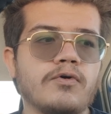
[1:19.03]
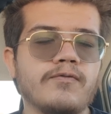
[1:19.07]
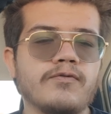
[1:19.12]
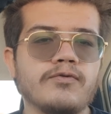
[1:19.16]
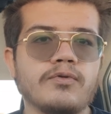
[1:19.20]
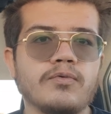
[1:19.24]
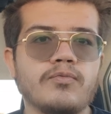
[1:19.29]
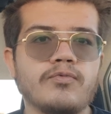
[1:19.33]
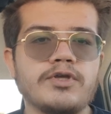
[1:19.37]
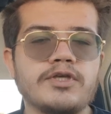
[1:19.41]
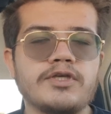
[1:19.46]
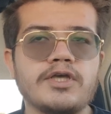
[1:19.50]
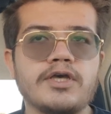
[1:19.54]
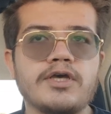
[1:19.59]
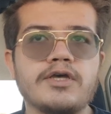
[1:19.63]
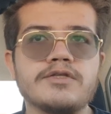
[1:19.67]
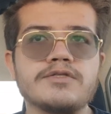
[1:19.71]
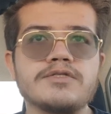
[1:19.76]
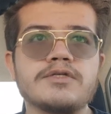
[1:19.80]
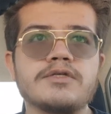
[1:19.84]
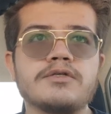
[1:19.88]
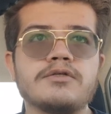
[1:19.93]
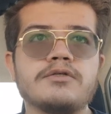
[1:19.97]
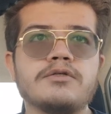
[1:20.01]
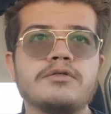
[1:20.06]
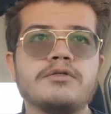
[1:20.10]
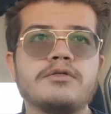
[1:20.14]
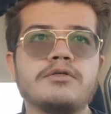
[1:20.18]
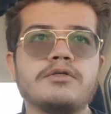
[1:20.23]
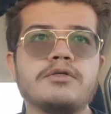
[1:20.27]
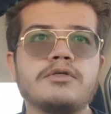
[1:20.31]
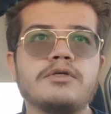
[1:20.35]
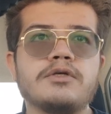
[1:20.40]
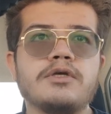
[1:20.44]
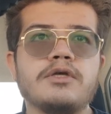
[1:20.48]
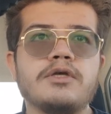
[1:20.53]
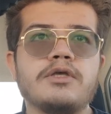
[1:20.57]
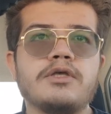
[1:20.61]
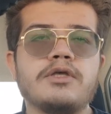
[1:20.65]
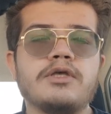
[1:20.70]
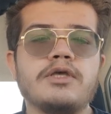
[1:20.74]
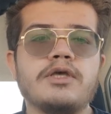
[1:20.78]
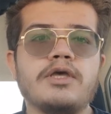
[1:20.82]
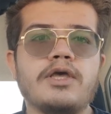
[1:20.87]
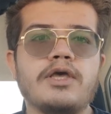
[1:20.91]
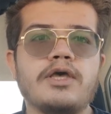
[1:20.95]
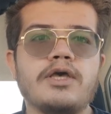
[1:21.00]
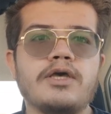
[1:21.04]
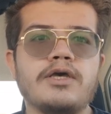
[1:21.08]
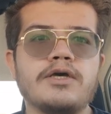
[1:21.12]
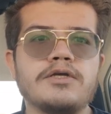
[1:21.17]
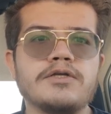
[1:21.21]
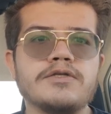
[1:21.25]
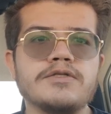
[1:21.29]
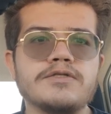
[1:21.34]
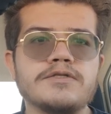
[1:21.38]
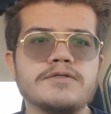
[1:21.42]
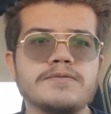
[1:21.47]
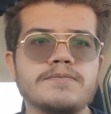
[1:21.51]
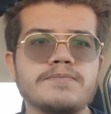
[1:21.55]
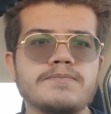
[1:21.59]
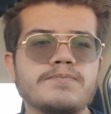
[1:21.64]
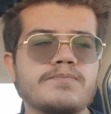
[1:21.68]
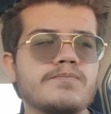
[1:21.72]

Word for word: over the weekend, and